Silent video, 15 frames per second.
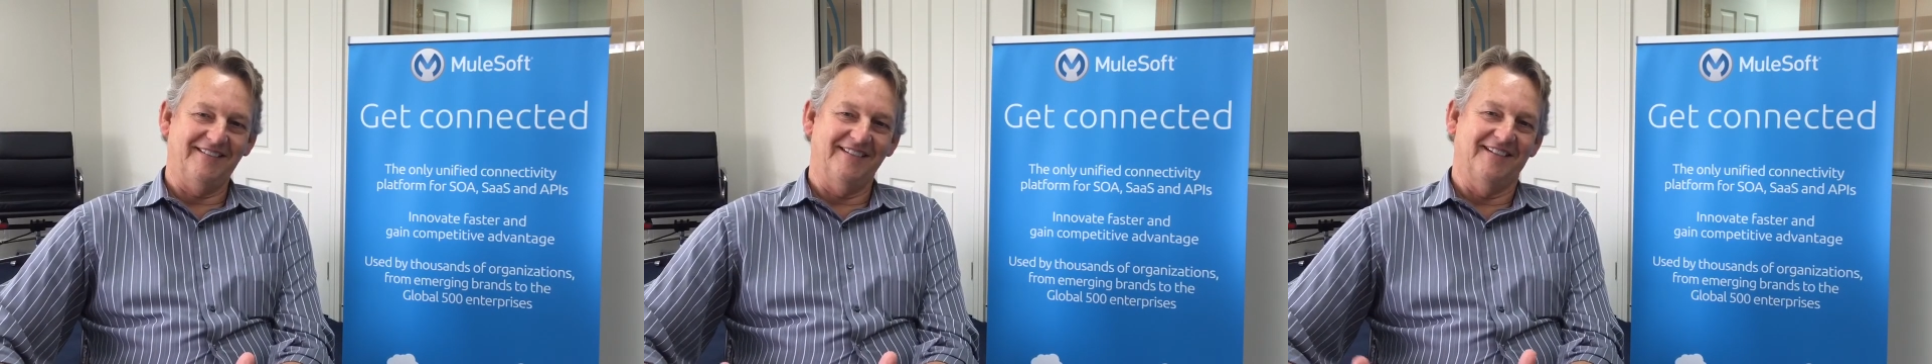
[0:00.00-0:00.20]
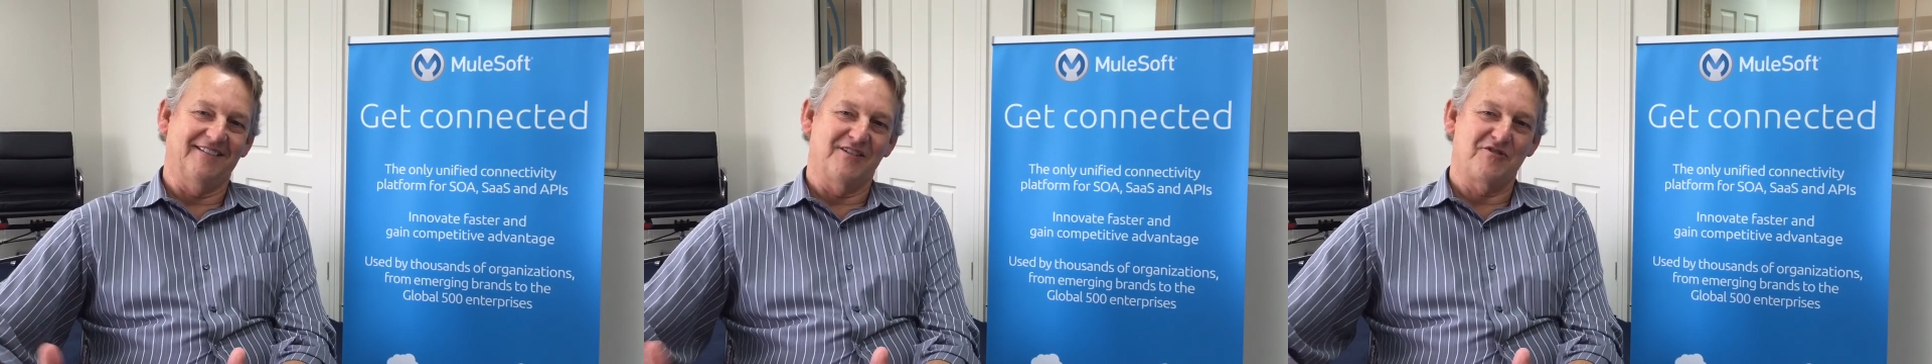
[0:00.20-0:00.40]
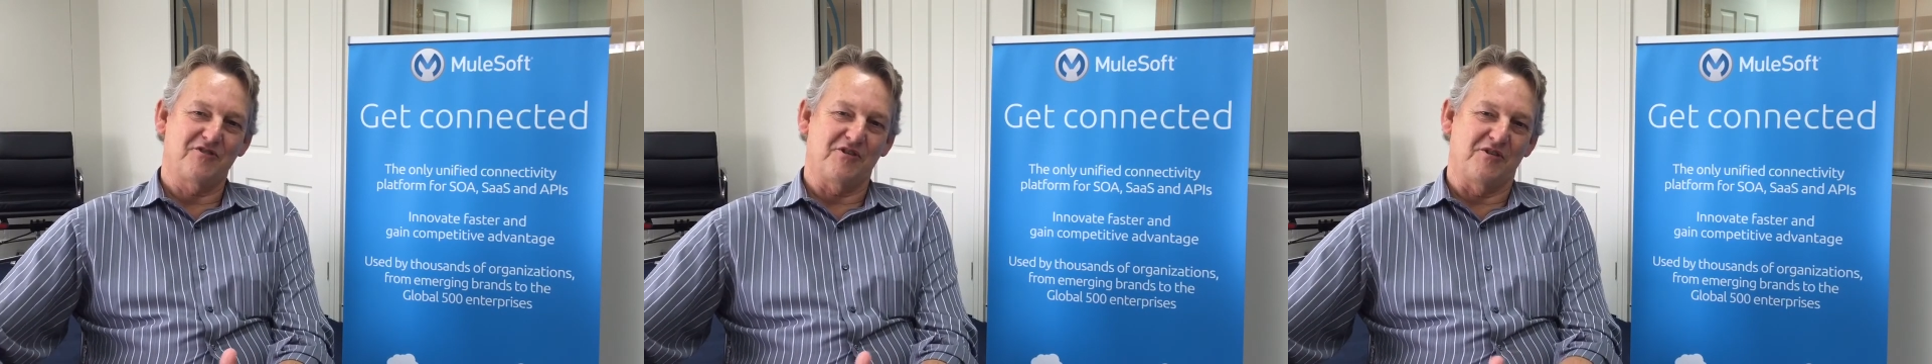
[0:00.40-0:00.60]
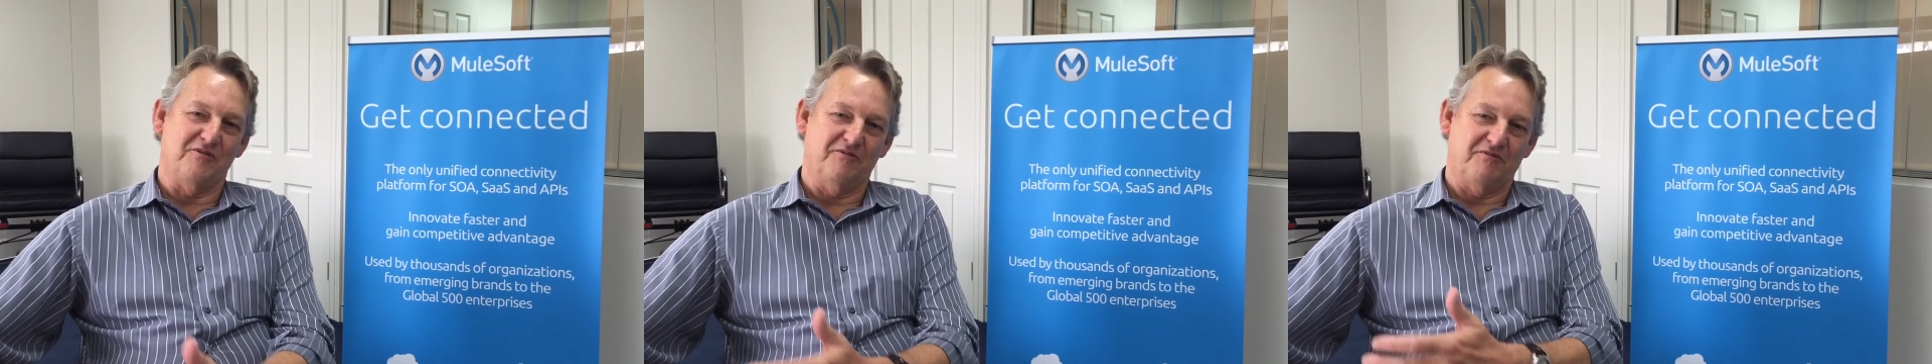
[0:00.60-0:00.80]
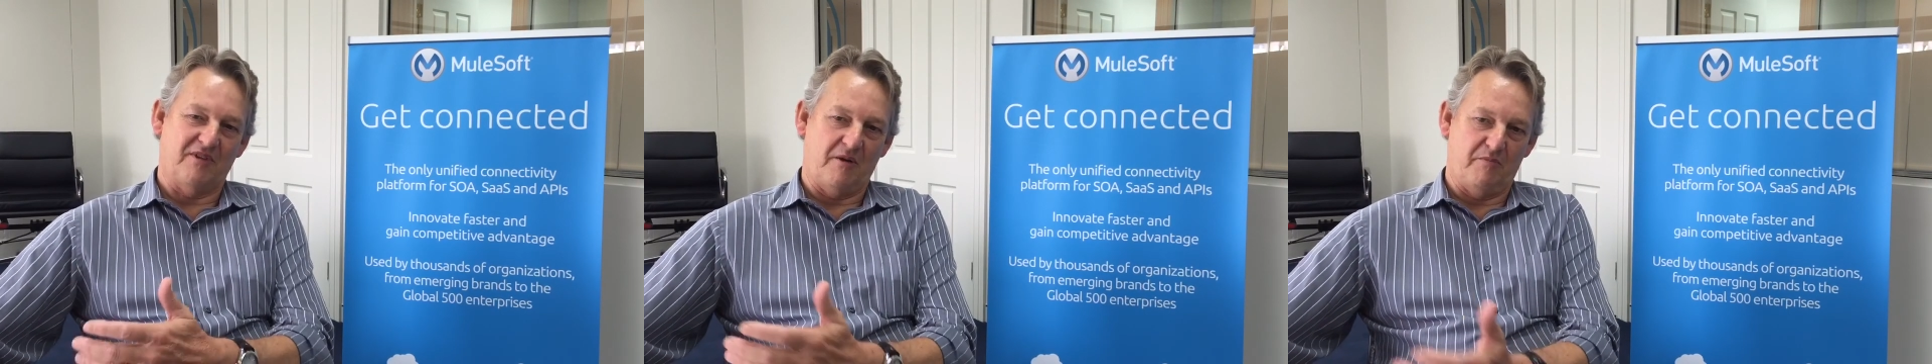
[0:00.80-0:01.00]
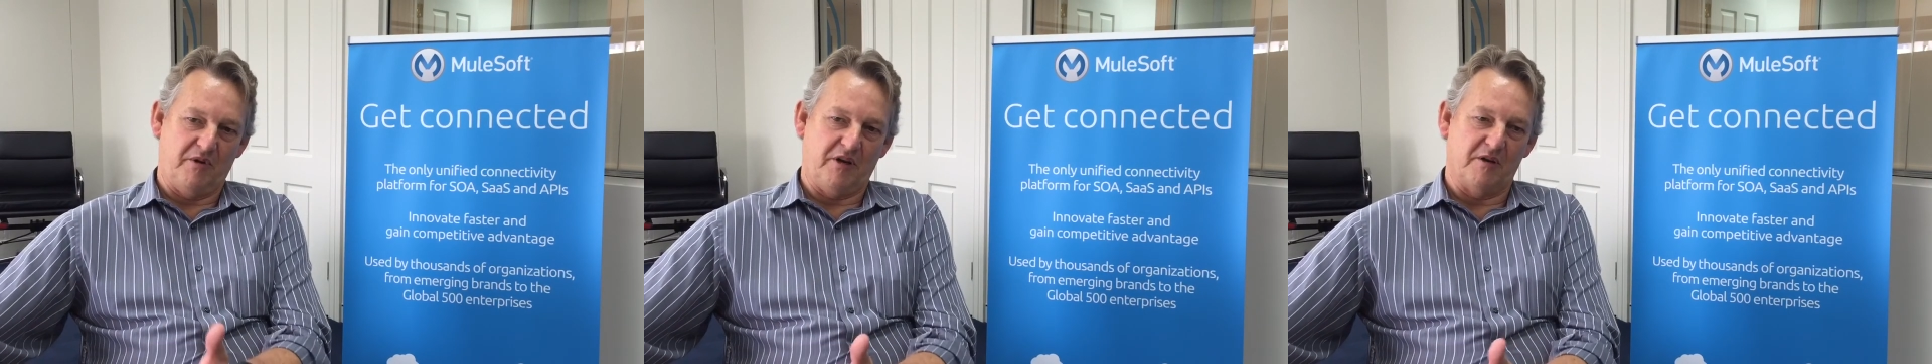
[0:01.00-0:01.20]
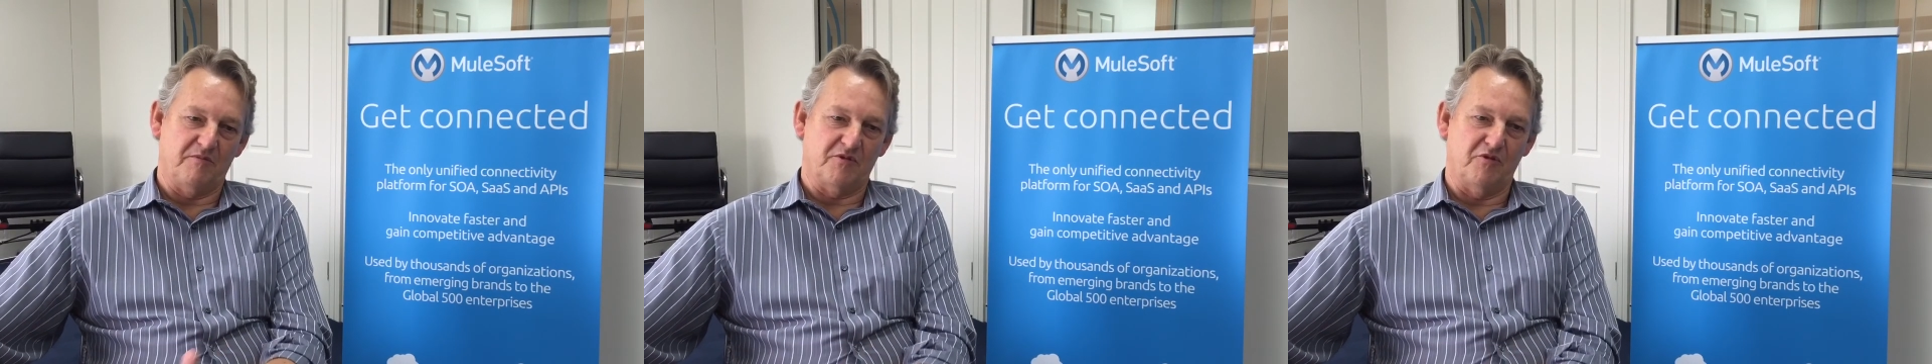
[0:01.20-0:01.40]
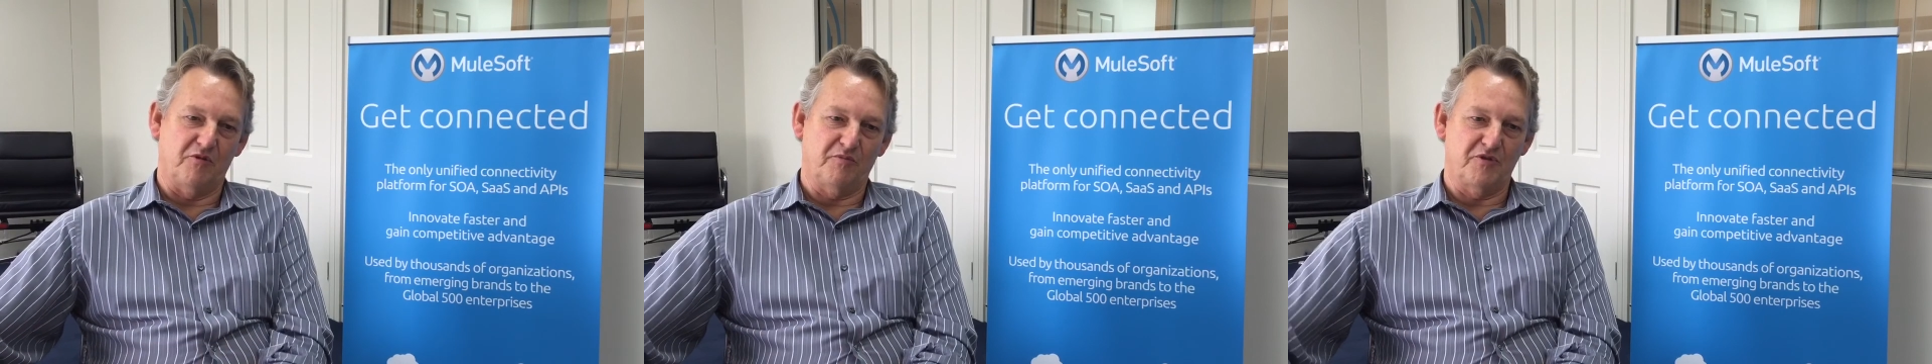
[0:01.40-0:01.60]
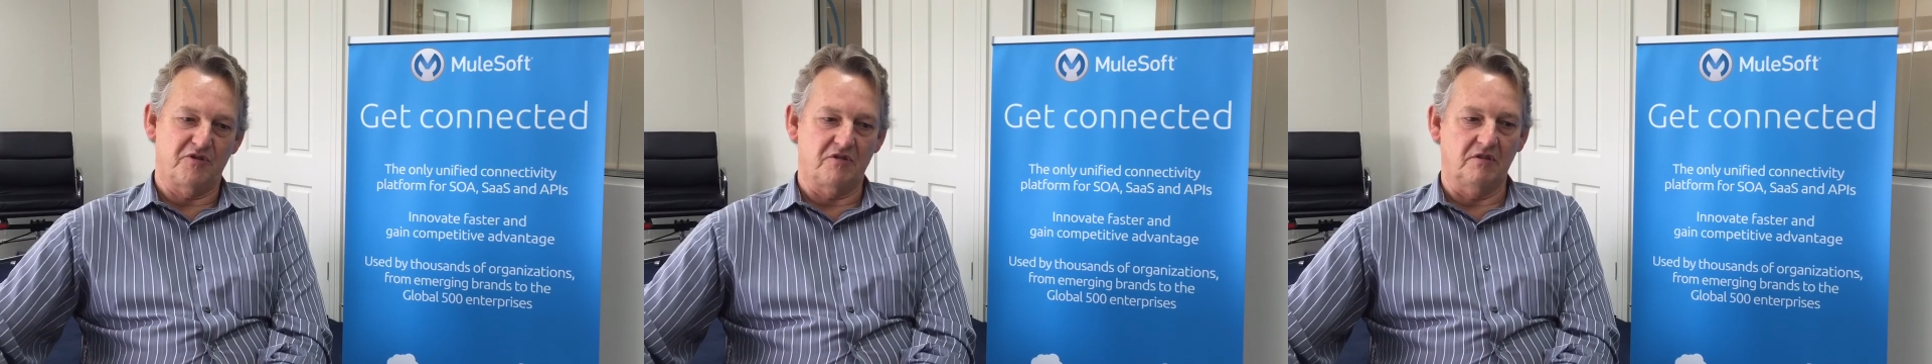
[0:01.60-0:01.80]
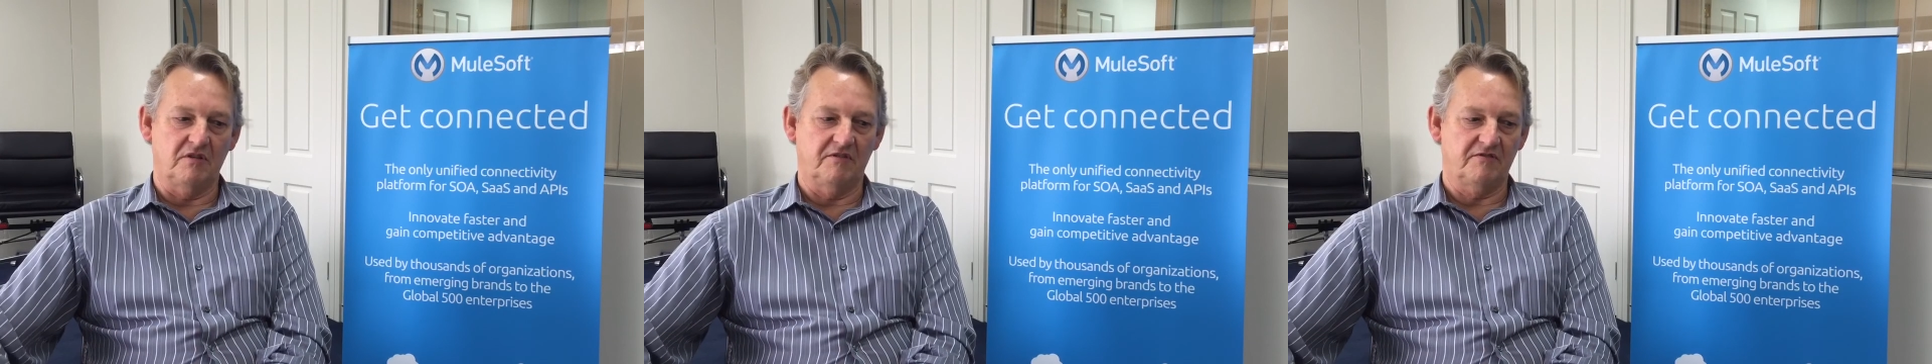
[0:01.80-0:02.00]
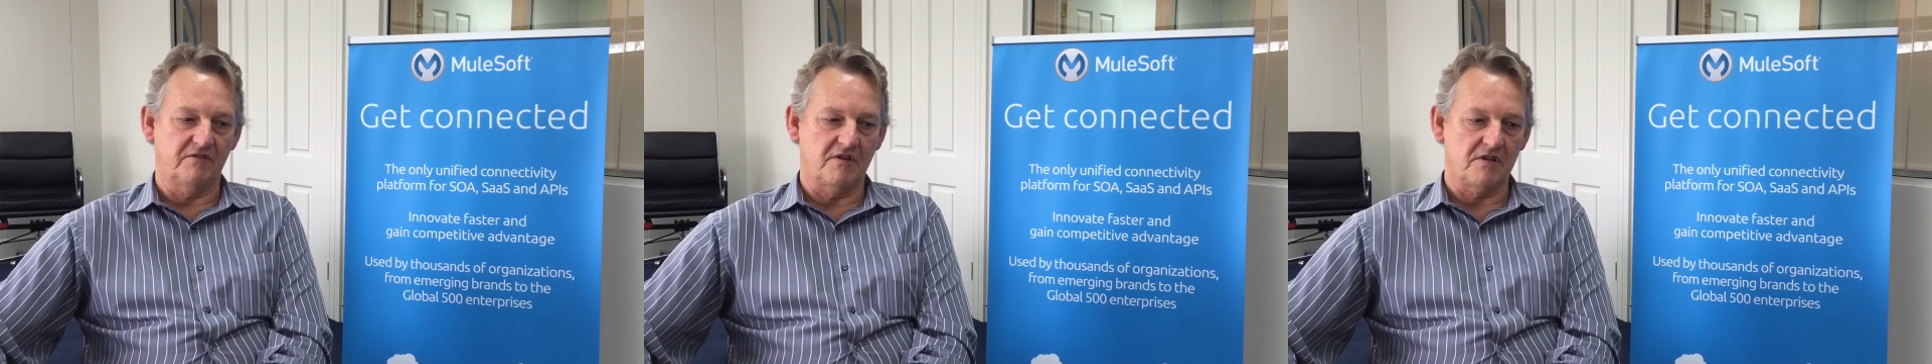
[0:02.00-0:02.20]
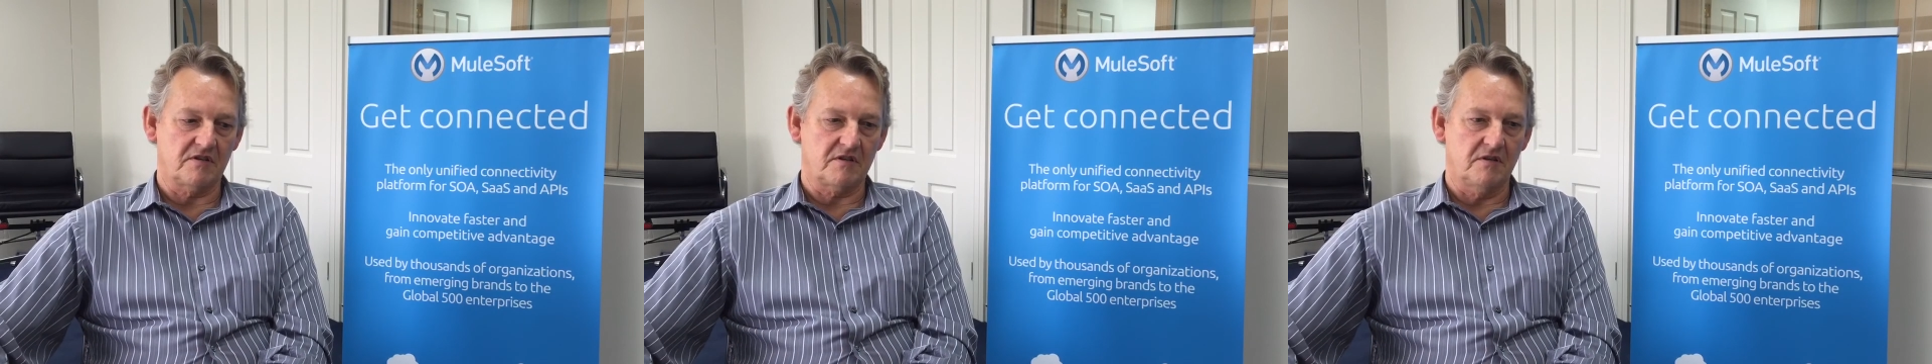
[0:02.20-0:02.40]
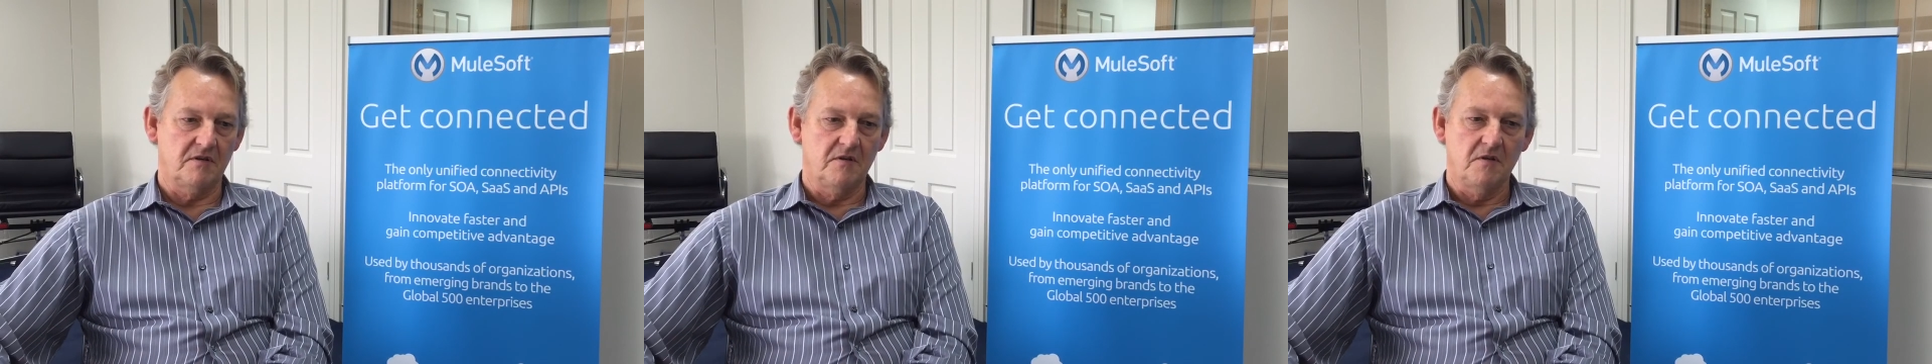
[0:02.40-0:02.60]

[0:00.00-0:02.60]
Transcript: And so that becomes an opportunity for us